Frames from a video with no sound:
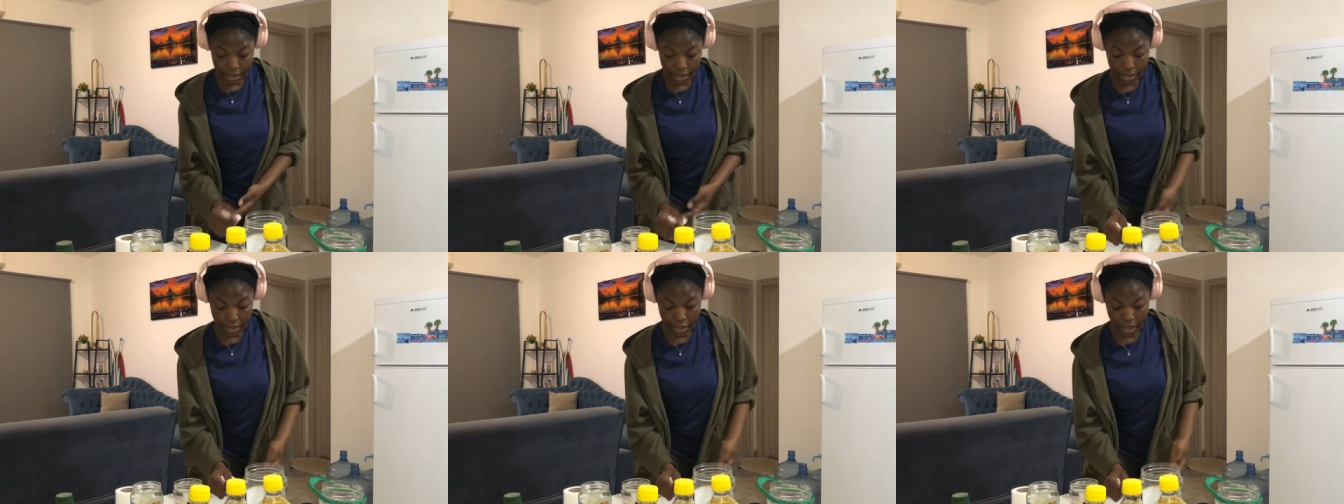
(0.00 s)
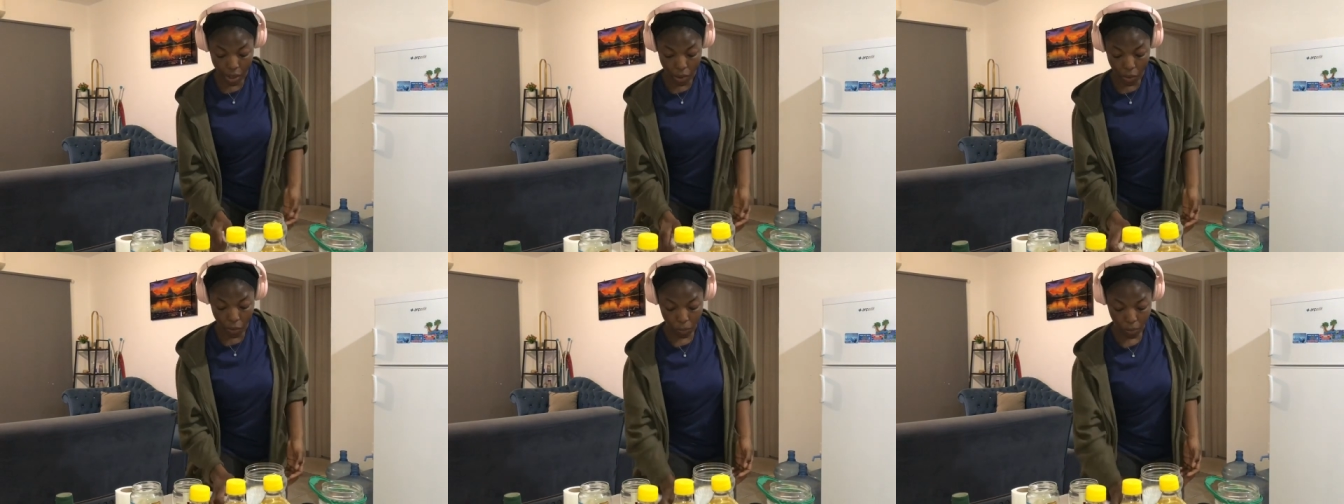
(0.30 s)

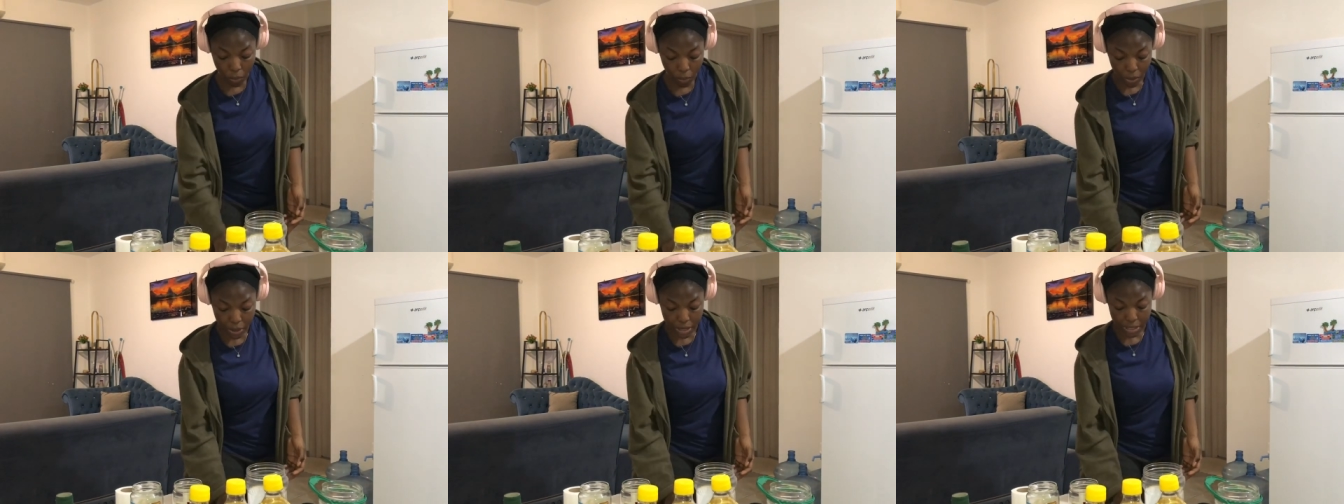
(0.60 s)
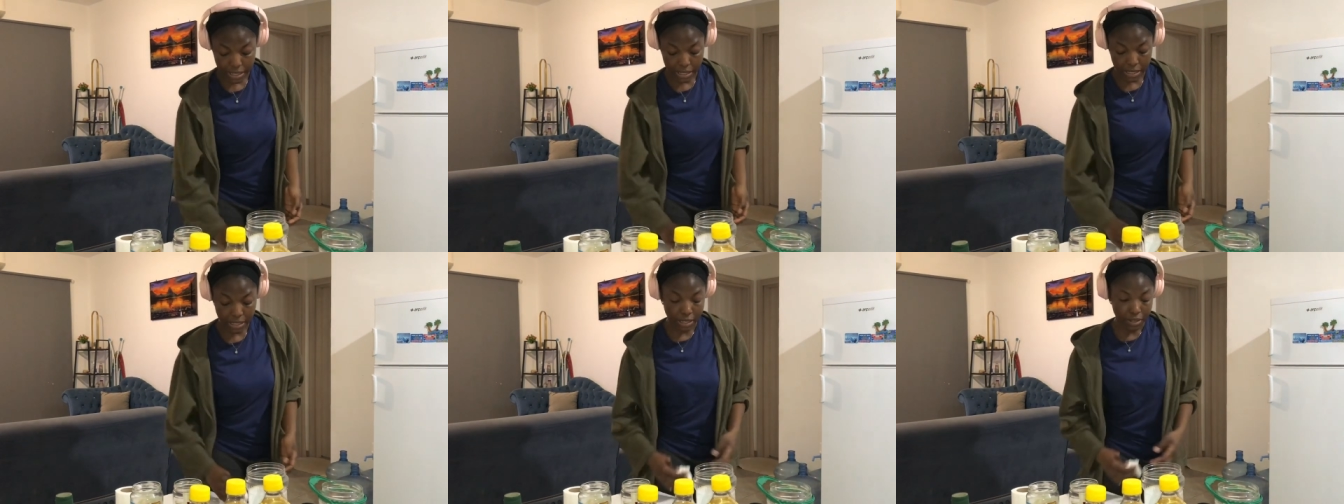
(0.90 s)
Y'all boys
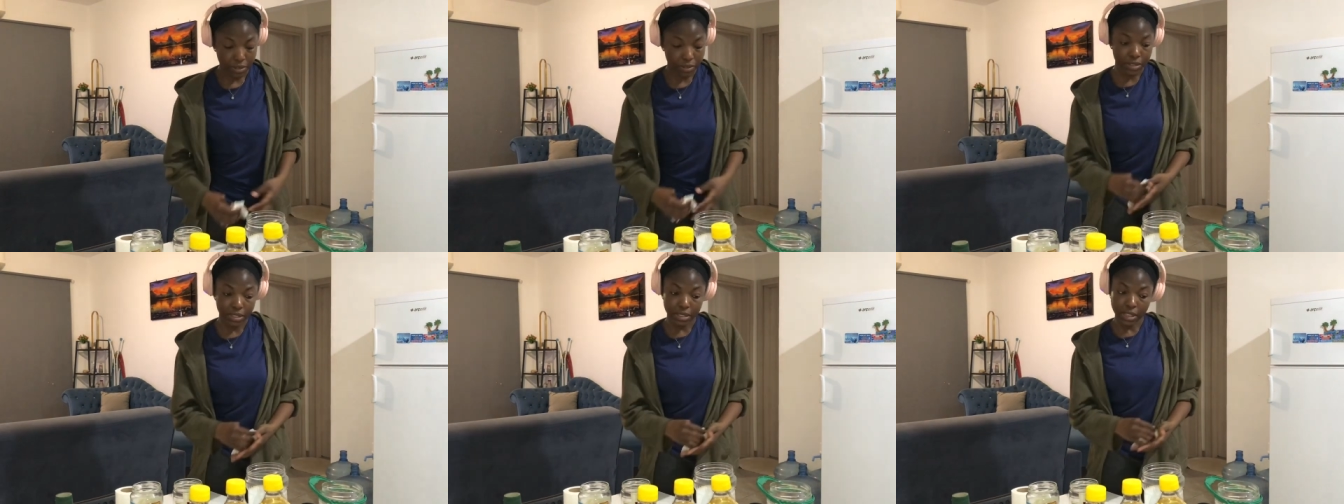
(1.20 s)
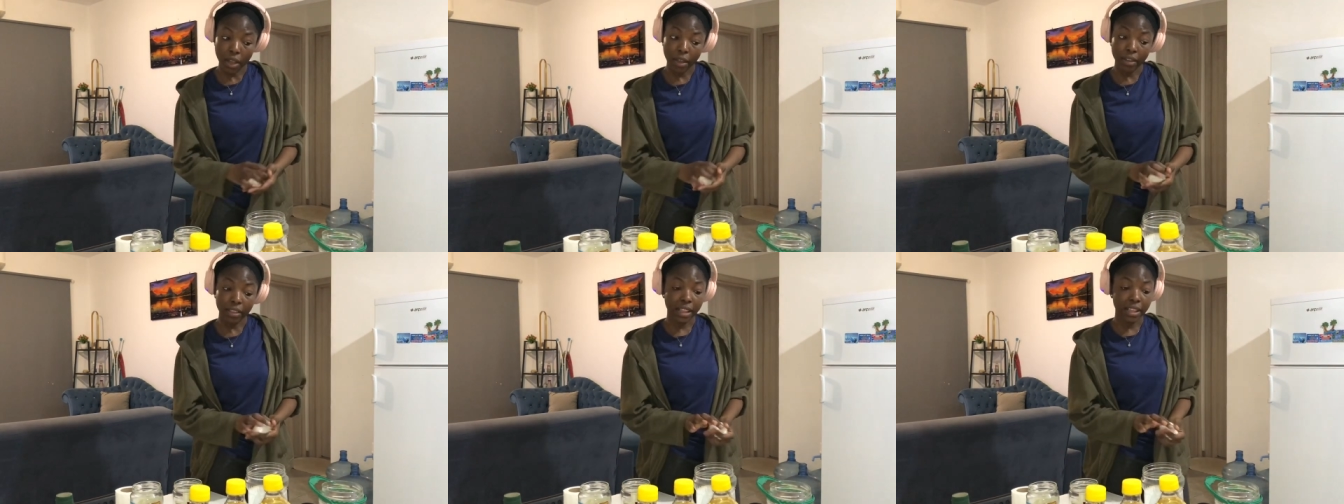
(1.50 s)
and girls.
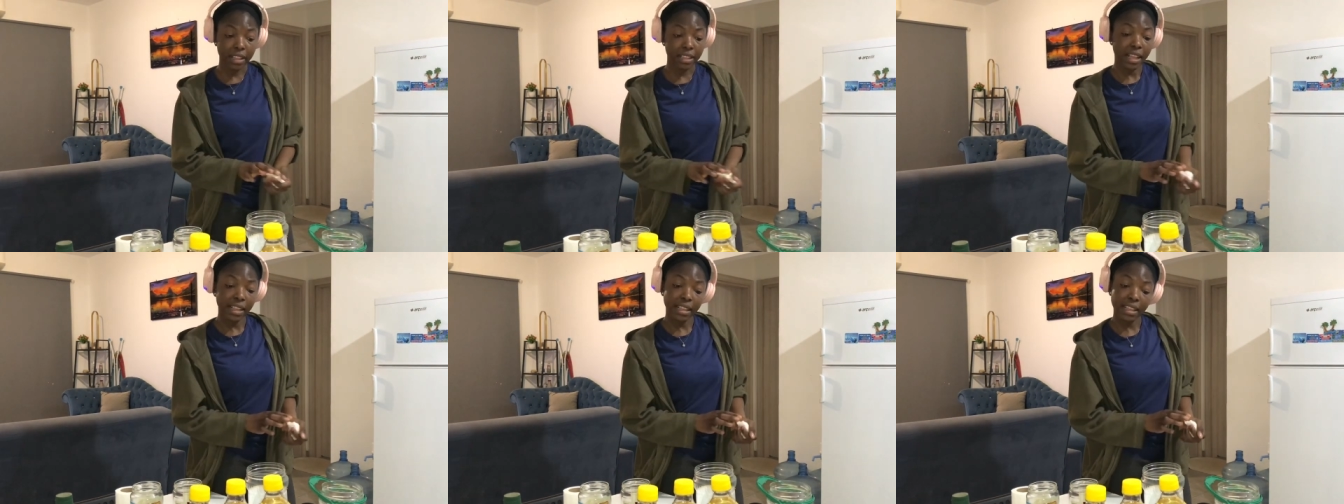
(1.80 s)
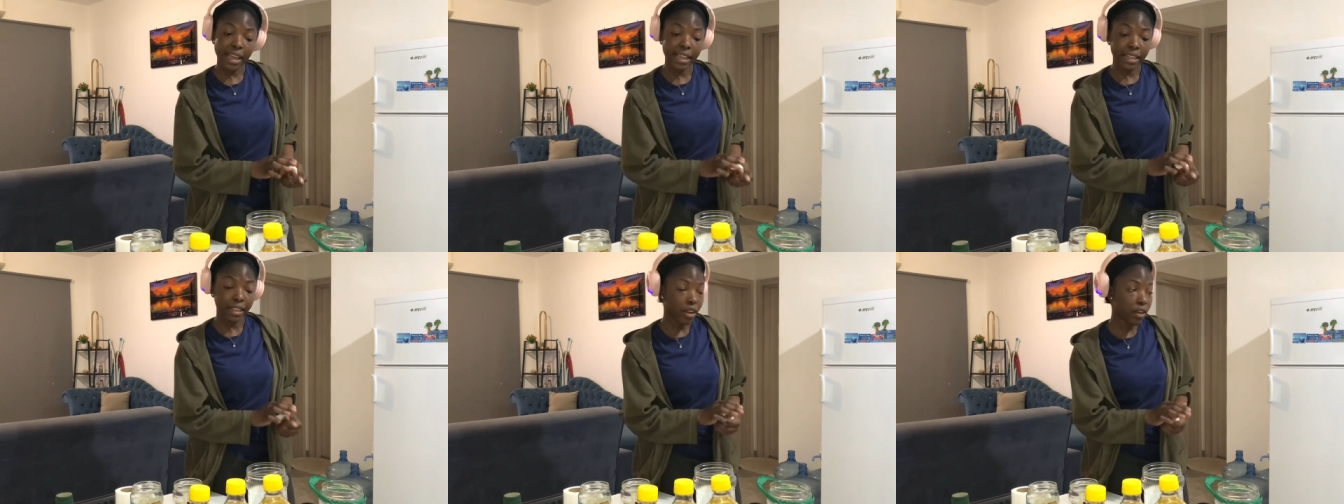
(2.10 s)
Tell your daddy, daddy,
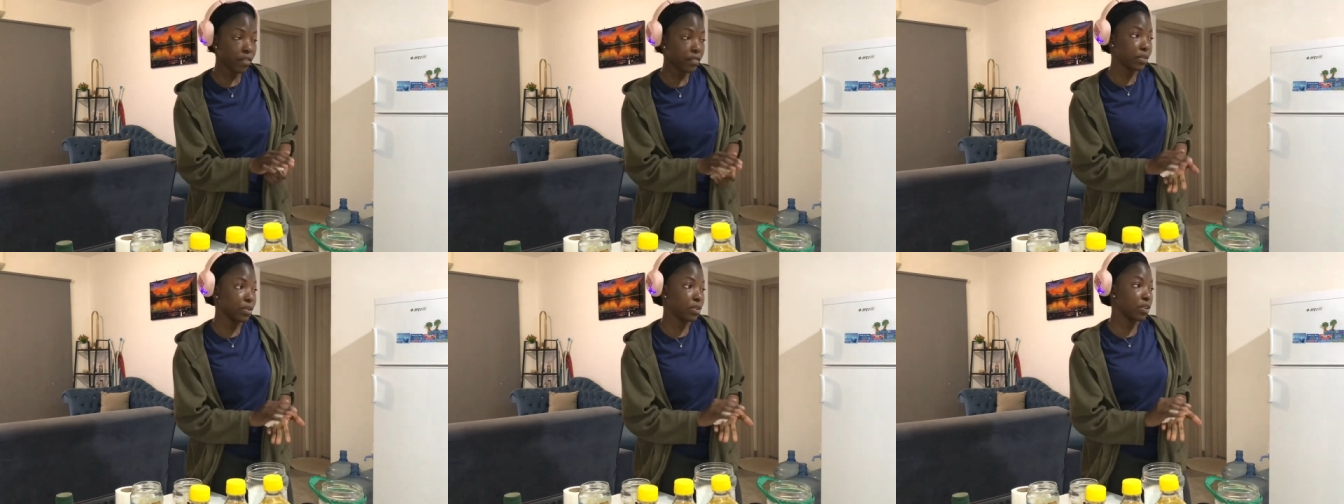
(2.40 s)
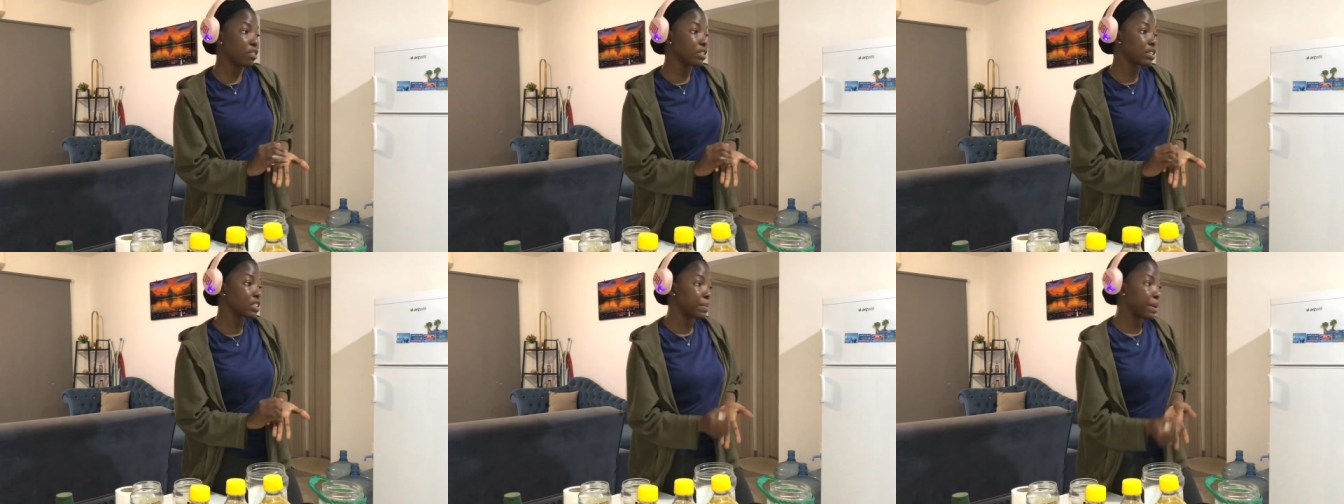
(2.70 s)
I love you. You
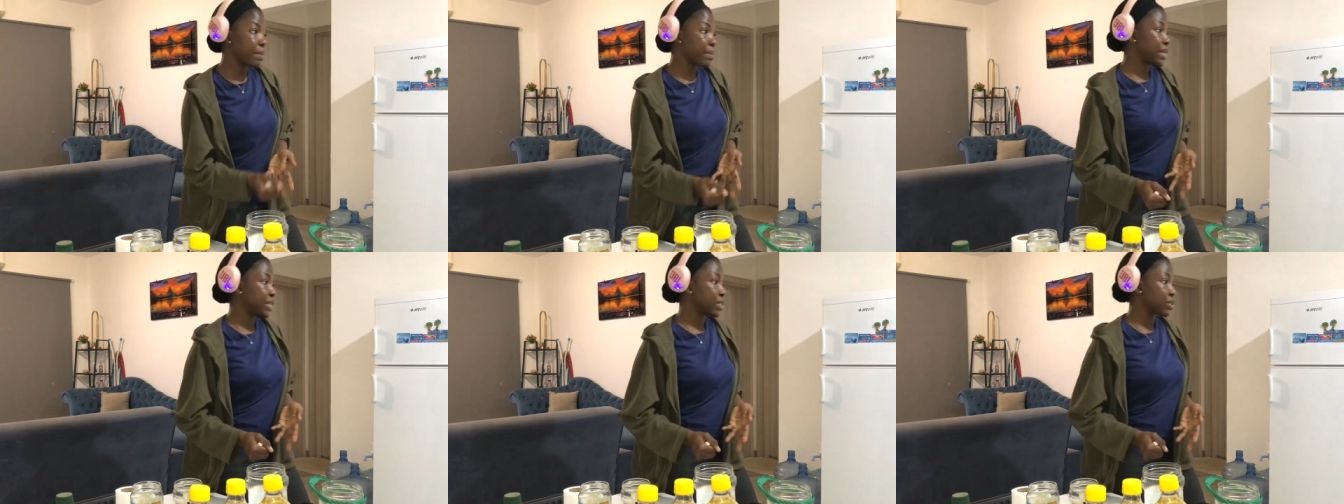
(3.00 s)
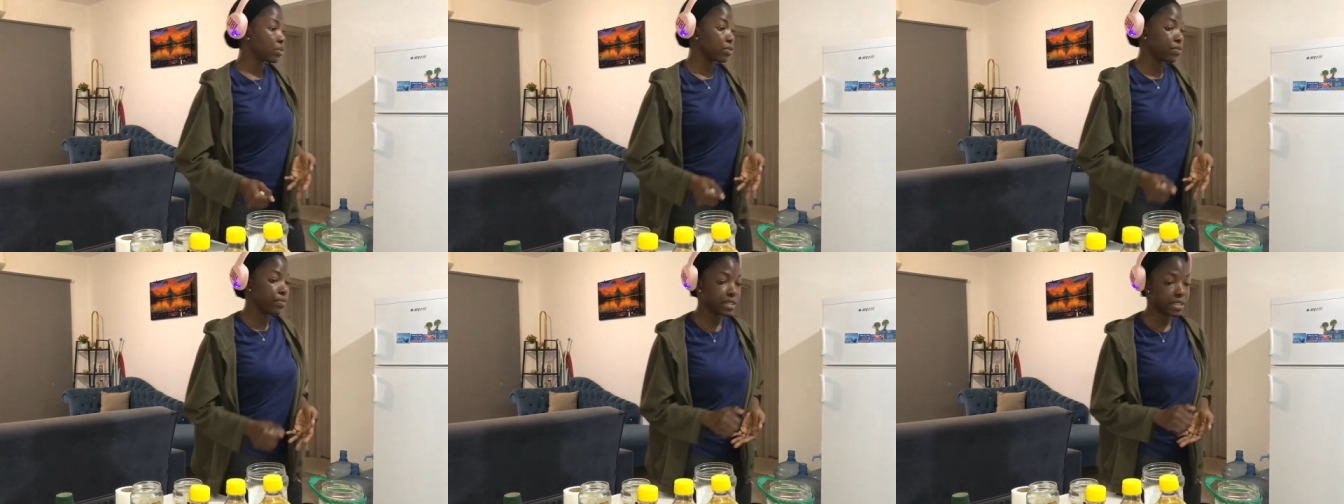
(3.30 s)
always be my
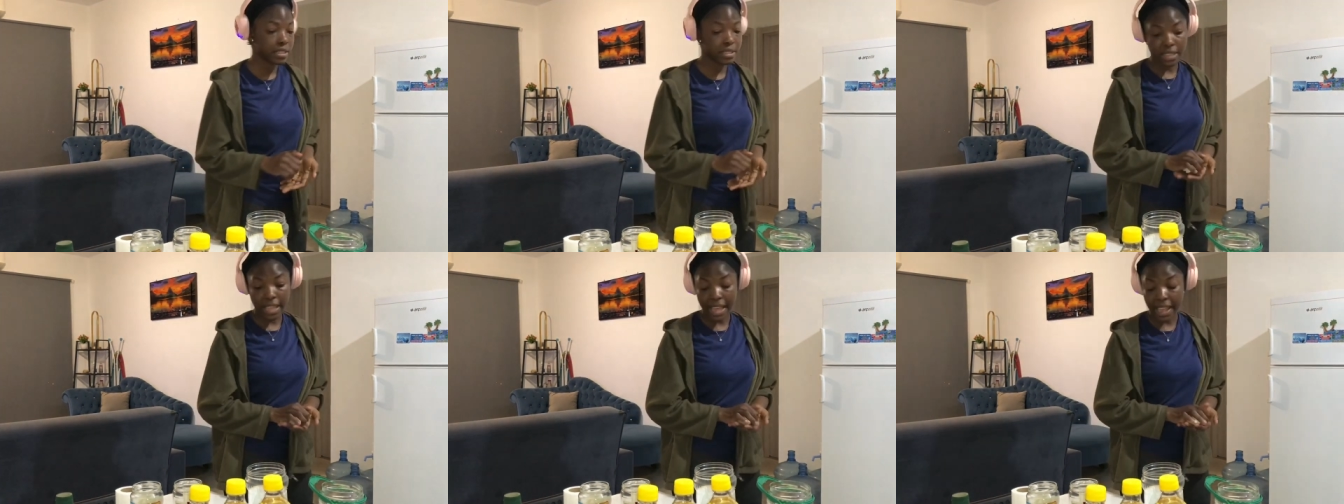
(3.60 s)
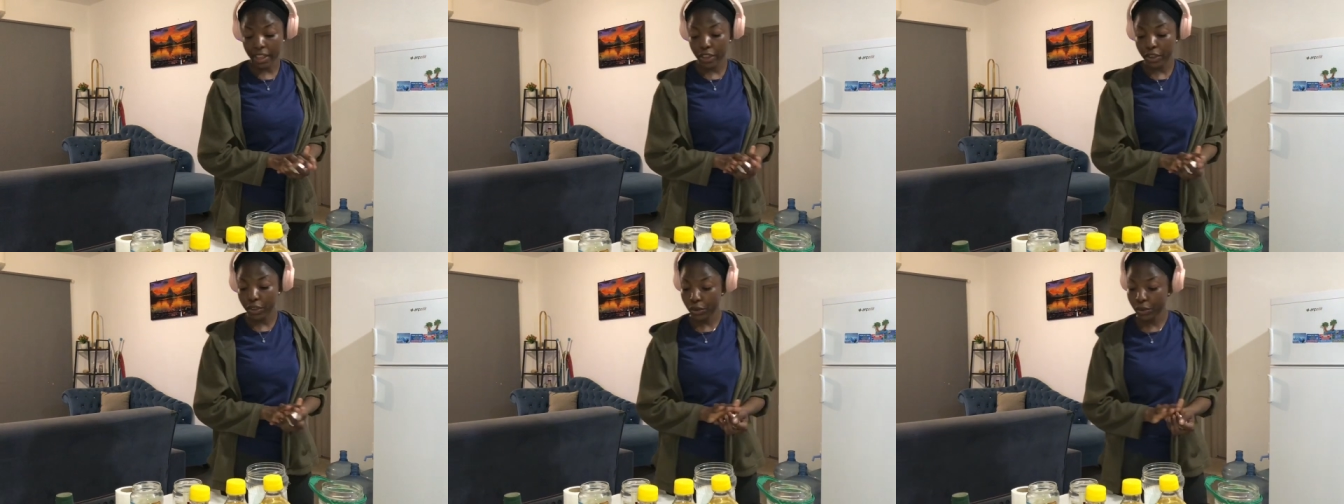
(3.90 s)
school face.
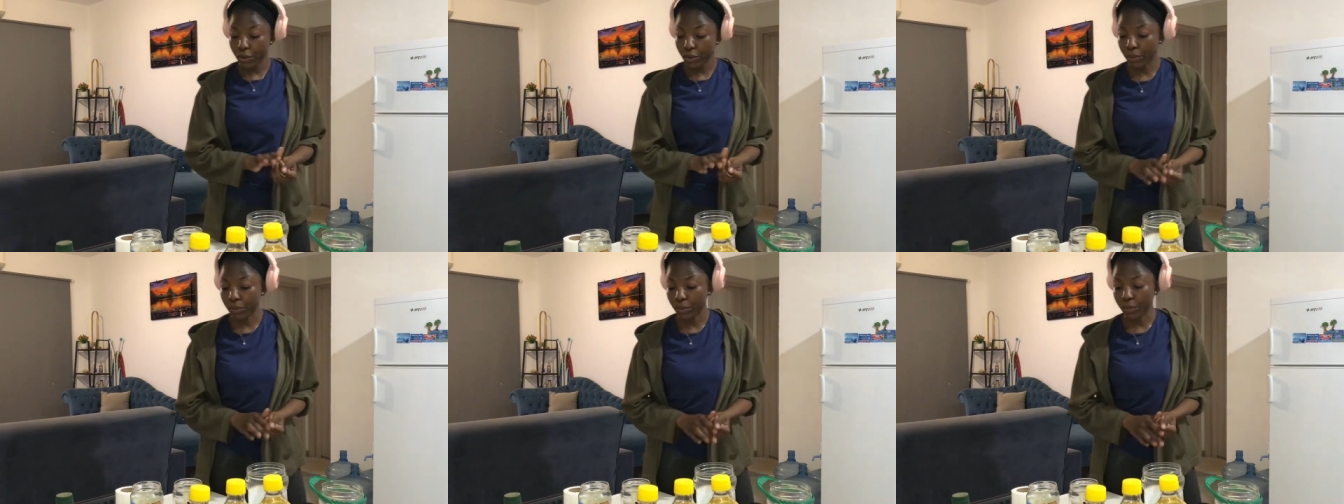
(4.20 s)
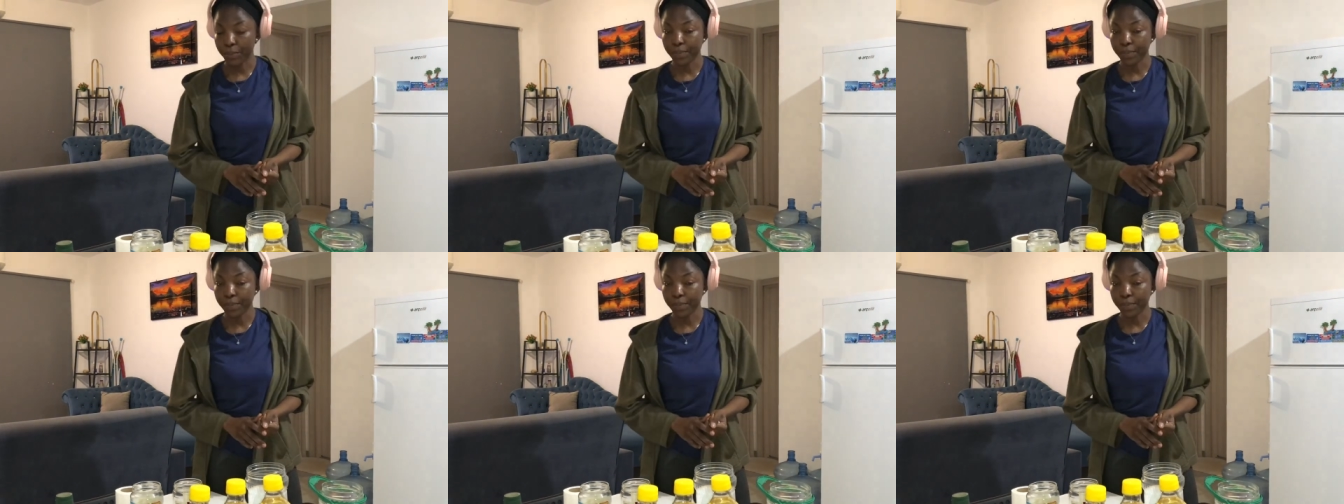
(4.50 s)
Thank you.